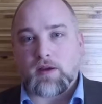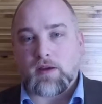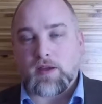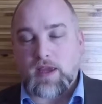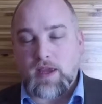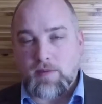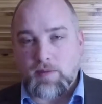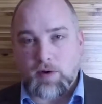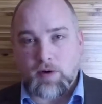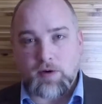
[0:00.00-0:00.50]

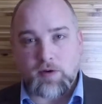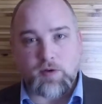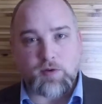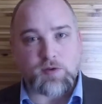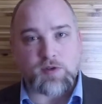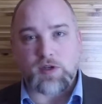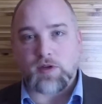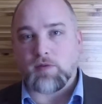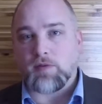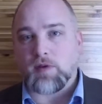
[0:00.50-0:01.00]
Hebert,
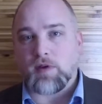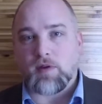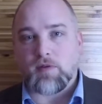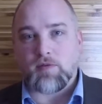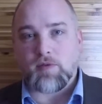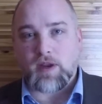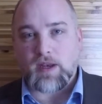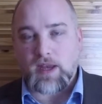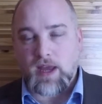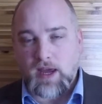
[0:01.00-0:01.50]
who's a
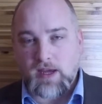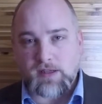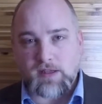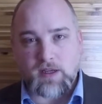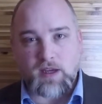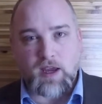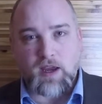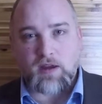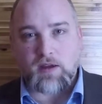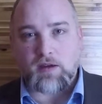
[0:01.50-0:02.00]

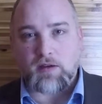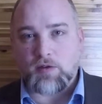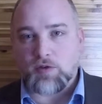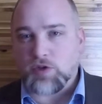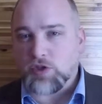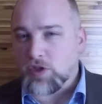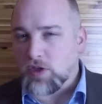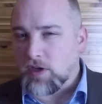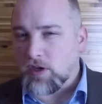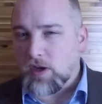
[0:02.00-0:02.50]
fantastic
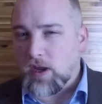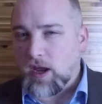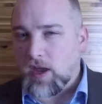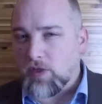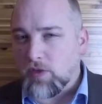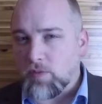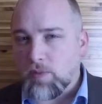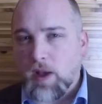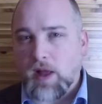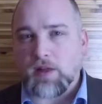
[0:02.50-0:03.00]
Christian
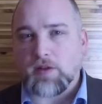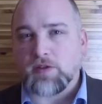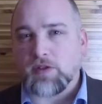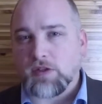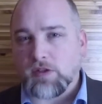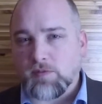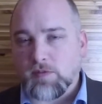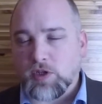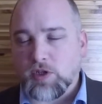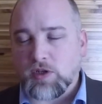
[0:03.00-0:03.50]

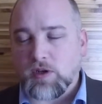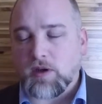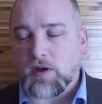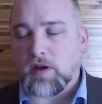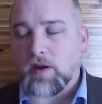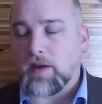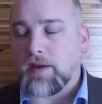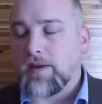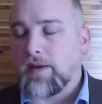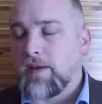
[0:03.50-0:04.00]
anthropologist,
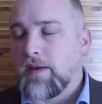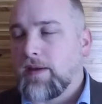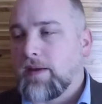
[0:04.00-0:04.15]
missionary,